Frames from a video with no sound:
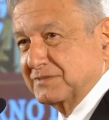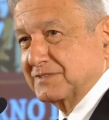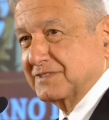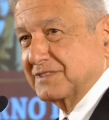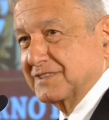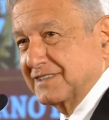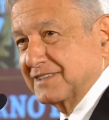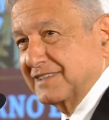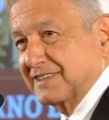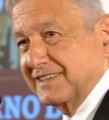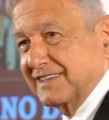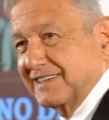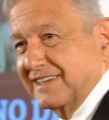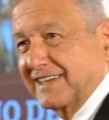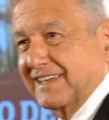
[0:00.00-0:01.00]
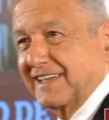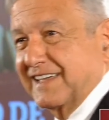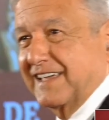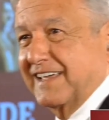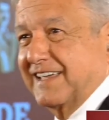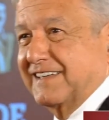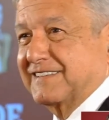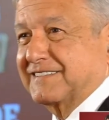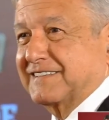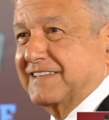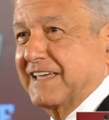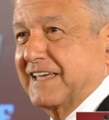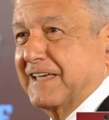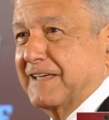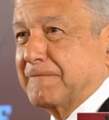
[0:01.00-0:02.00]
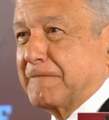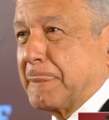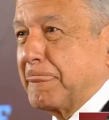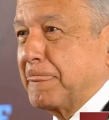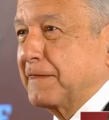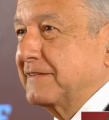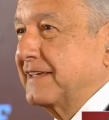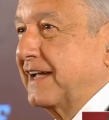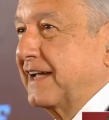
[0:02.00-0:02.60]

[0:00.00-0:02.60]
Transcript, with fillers: Oh, I don't know what BUU is, but anyway.